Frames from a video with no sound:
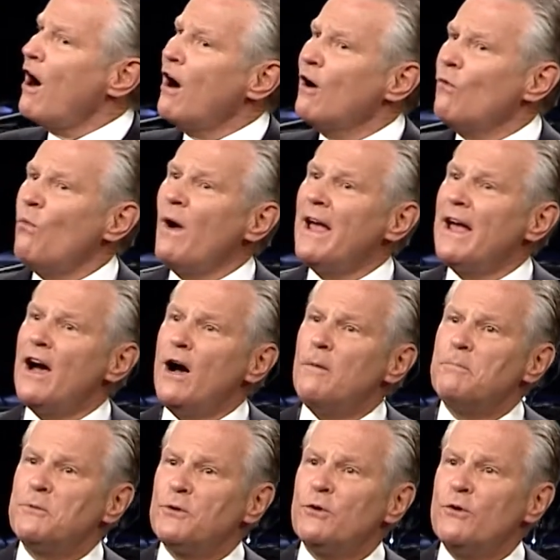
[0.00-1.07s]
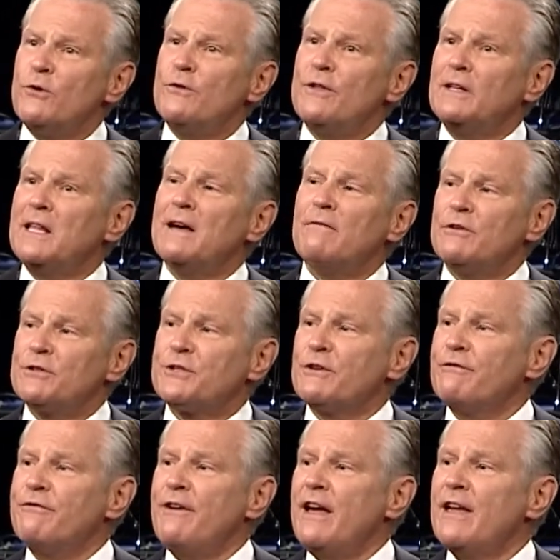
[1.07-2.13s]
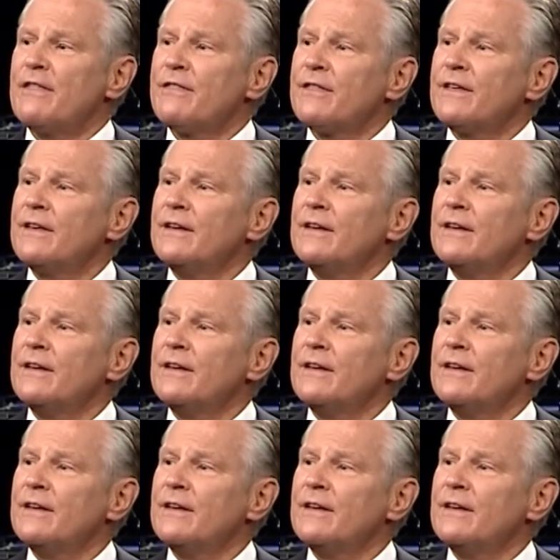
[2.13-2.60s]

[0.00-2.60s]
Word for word: our way up through the levels of faith.